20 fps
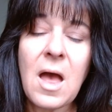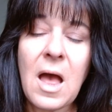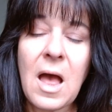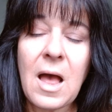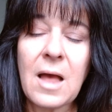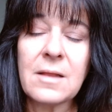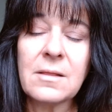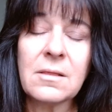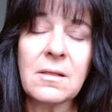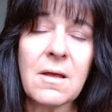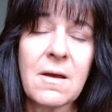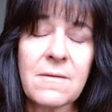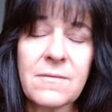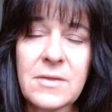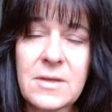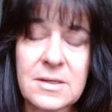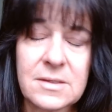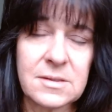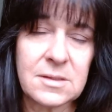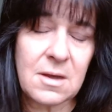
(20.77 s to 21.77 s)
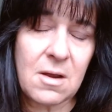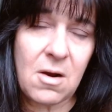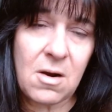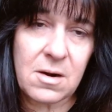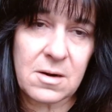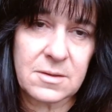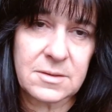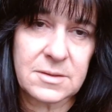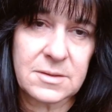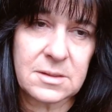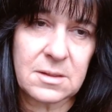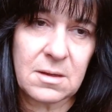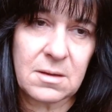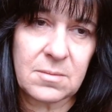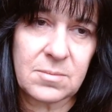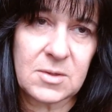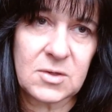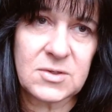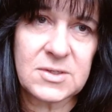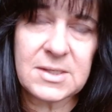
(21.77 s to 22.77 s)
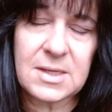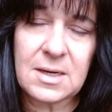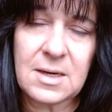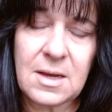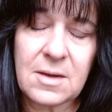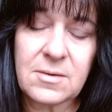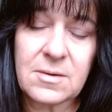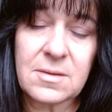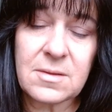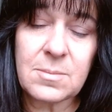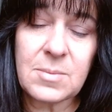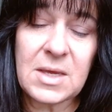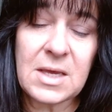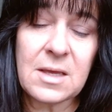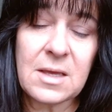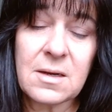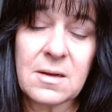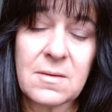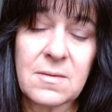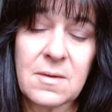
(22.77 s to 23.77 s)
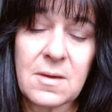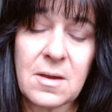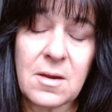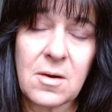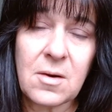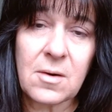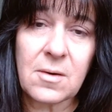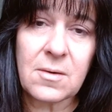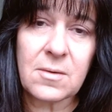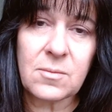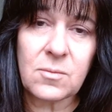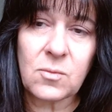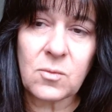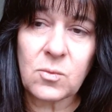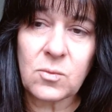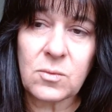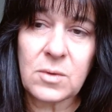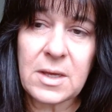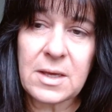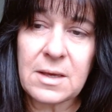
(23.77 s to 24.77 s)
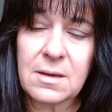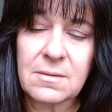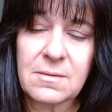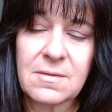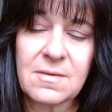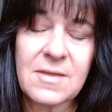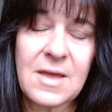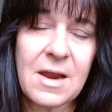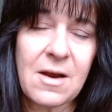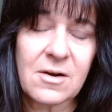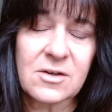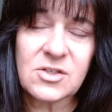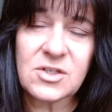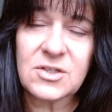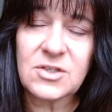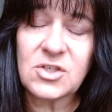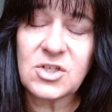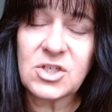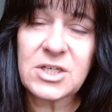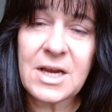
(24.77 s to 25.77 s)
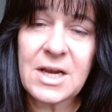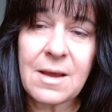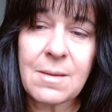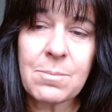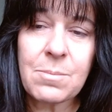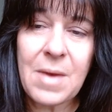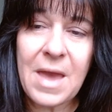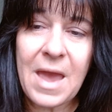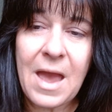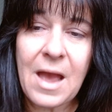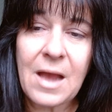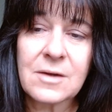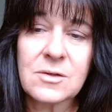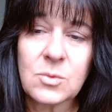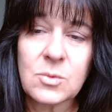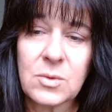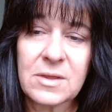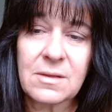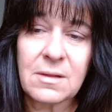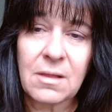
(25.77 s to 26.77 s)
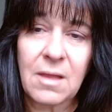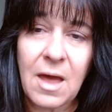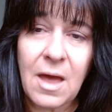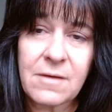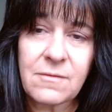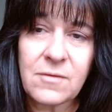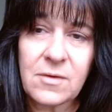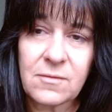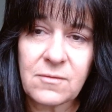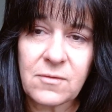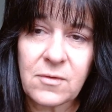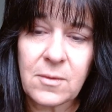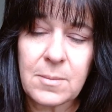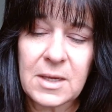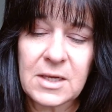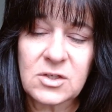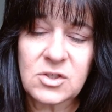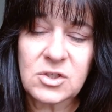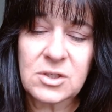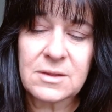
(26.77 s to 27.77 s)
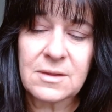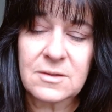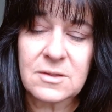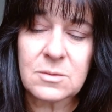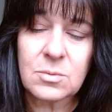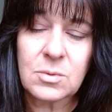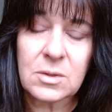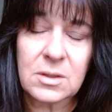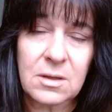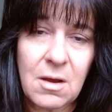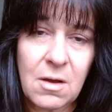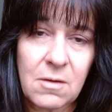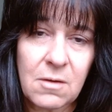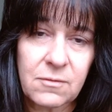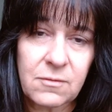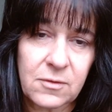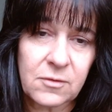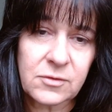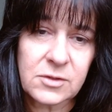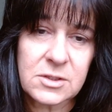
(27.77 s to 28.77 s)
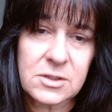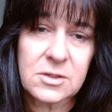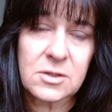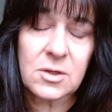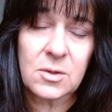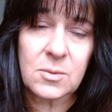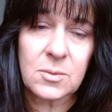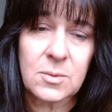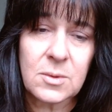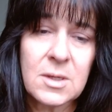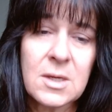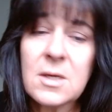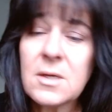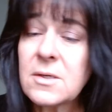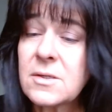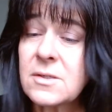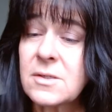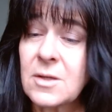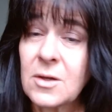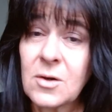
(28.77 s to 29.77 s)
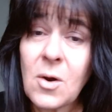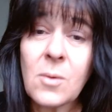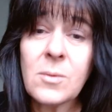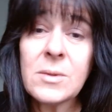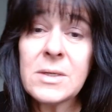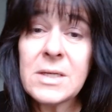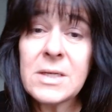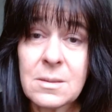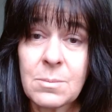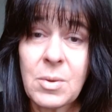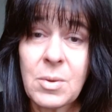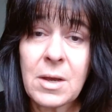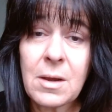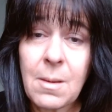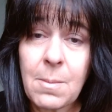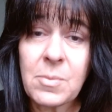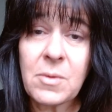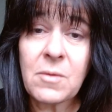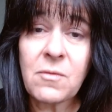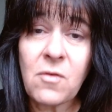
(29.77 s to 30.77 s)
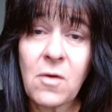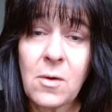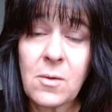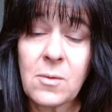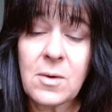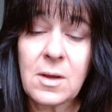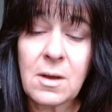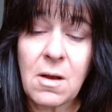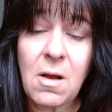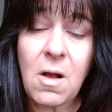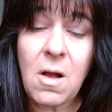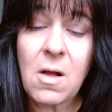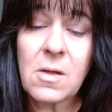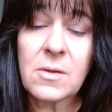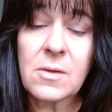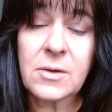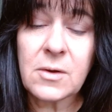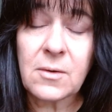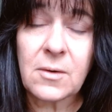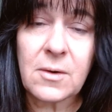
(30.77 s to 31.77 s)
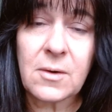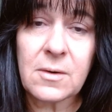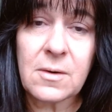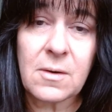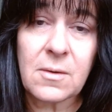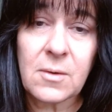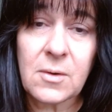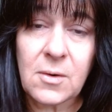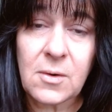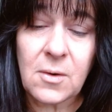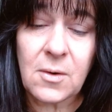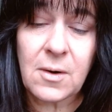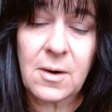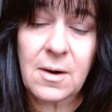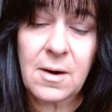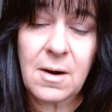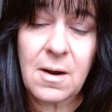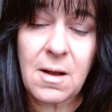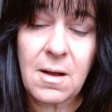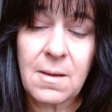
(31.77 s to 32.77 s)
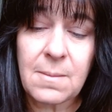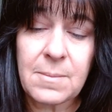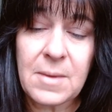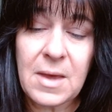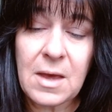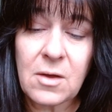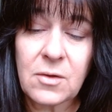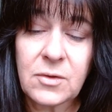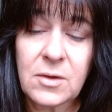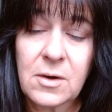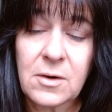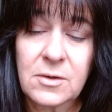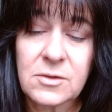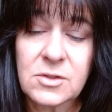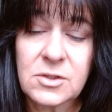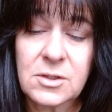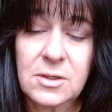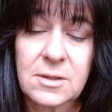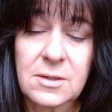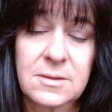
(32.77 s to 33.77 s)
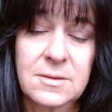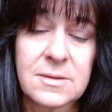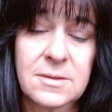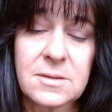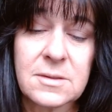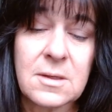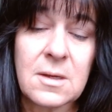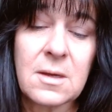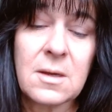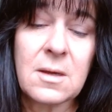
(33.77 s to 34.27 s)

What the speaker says: I love these cards. They're sent out at the beginning of the year, and they are just jam-packed with a lot of information that's really helpful to you. So you don't need to pick up the phone and call your healthcare insurance